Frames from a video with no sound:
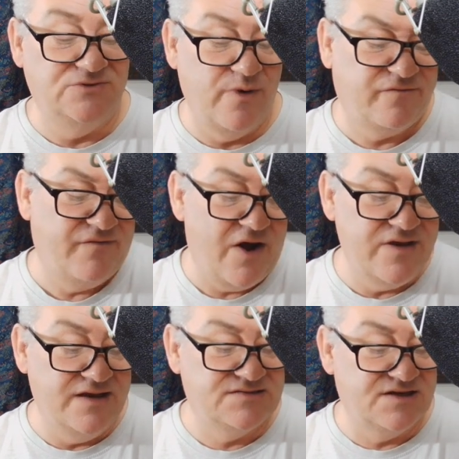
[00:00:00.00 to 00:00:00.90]
with
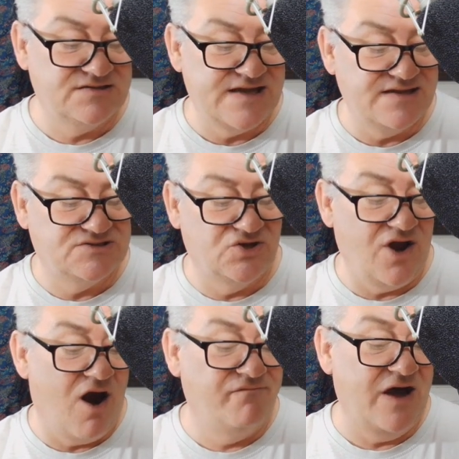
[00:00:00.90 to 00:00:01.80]
varying success to
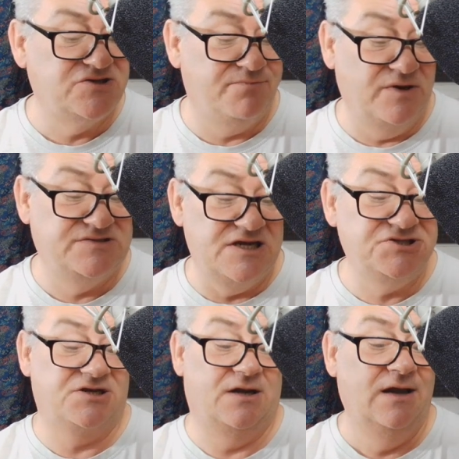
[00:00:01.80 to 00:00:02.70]
carve out a
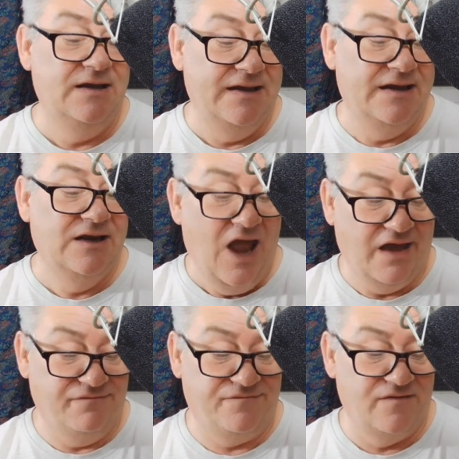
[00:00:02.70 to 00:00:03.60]
position in
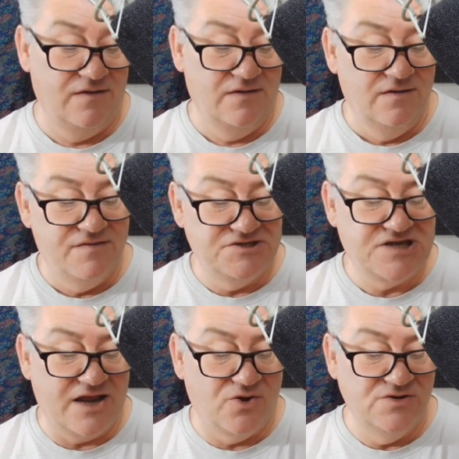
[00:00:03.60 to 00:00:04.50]
life, the
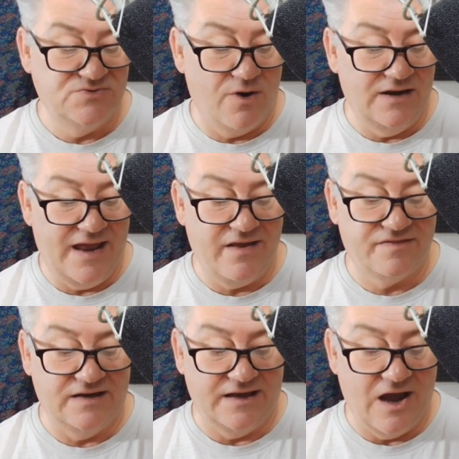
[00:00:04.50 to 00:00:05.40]
shadows were
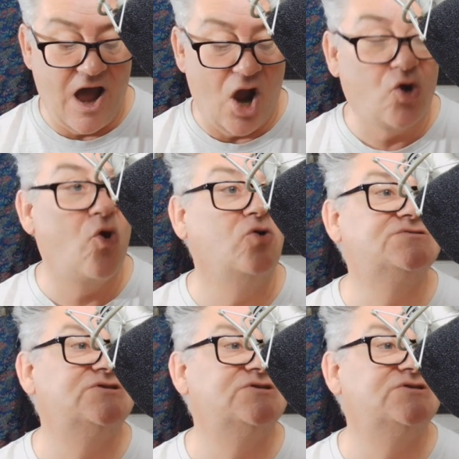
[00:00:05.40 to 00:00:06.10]
lengthening across